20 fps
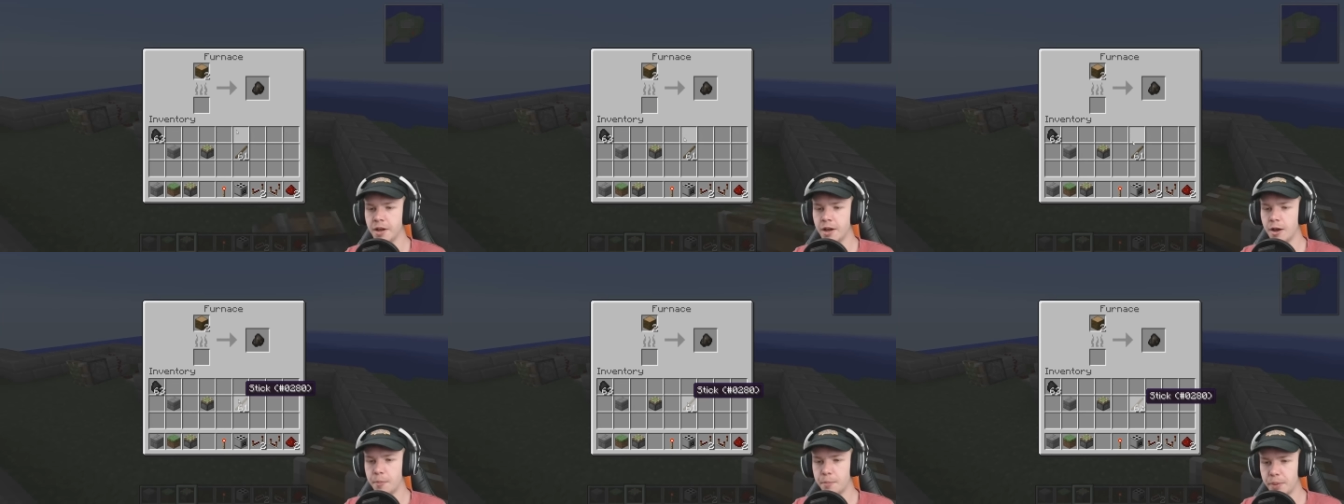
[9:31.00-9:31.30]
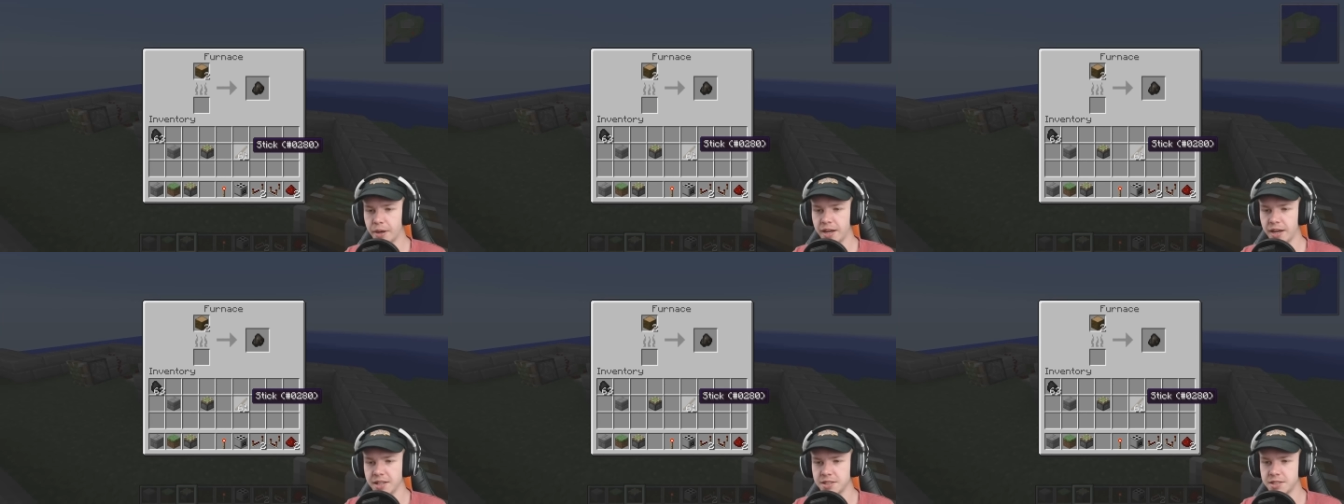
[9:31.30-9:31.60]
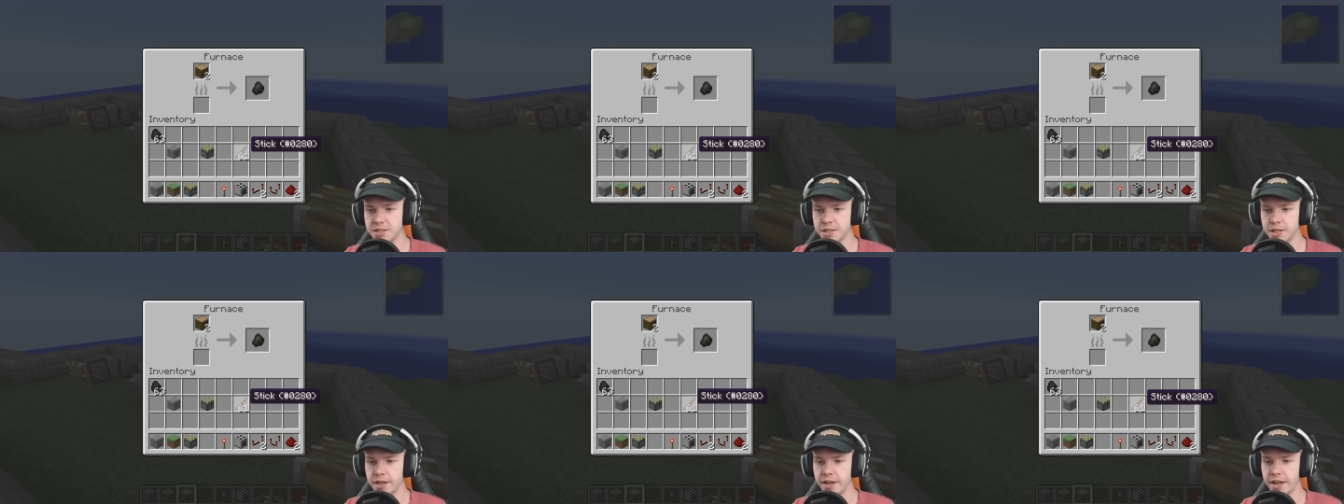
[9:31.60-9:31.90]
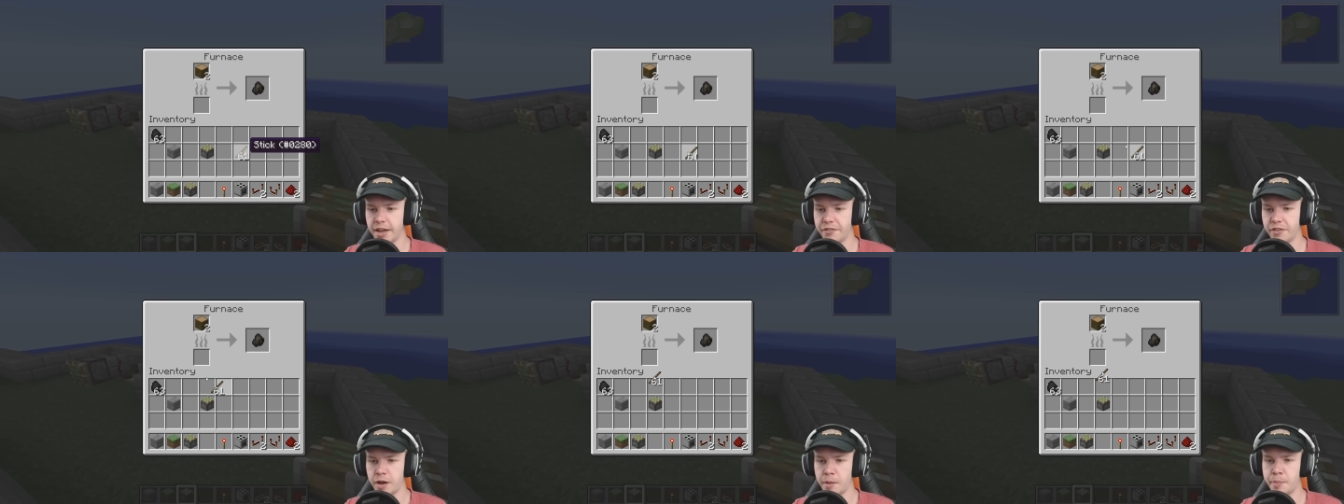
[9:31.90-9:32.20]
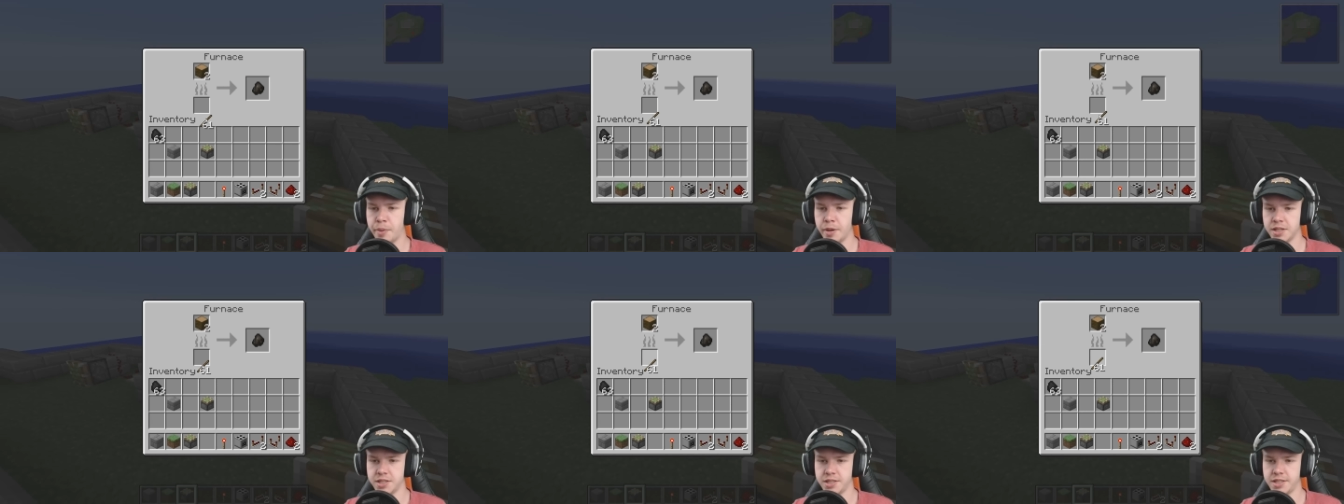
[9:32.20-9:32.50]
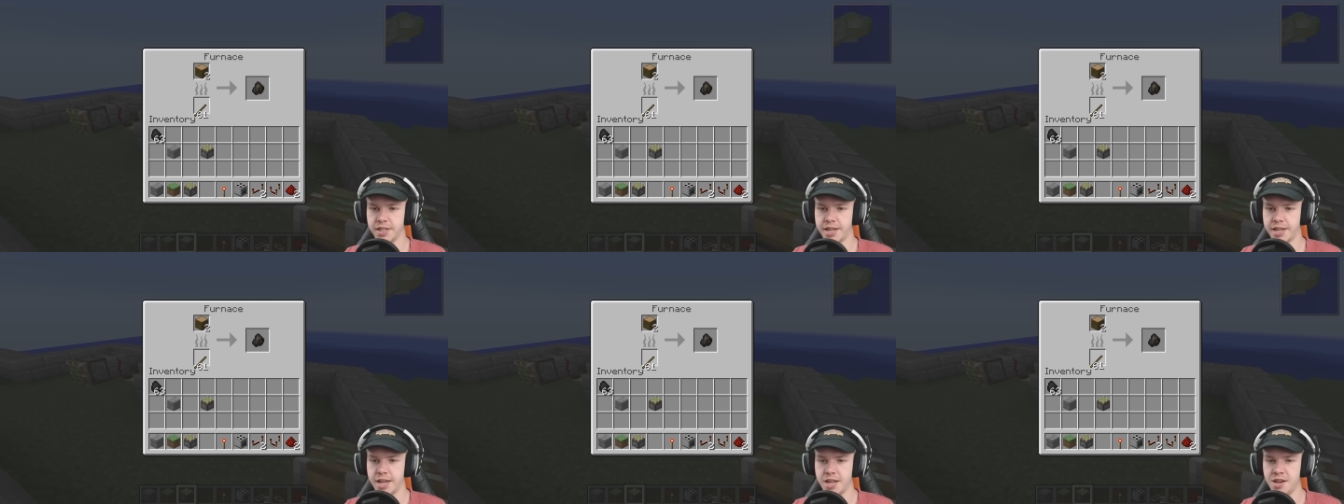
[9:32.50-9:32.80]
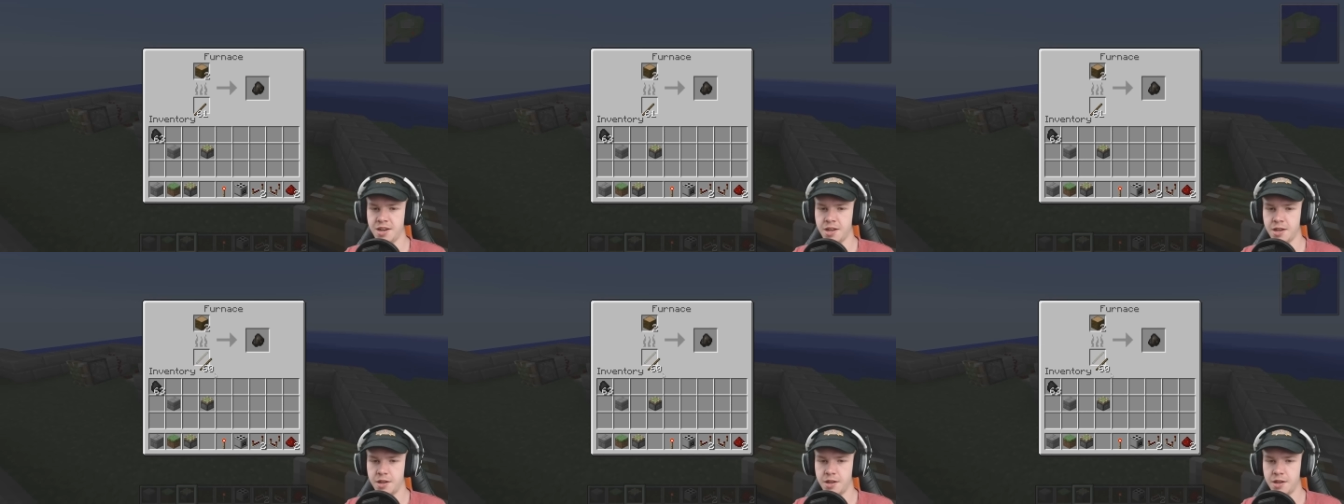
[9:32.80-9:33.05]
But if I put a stick in,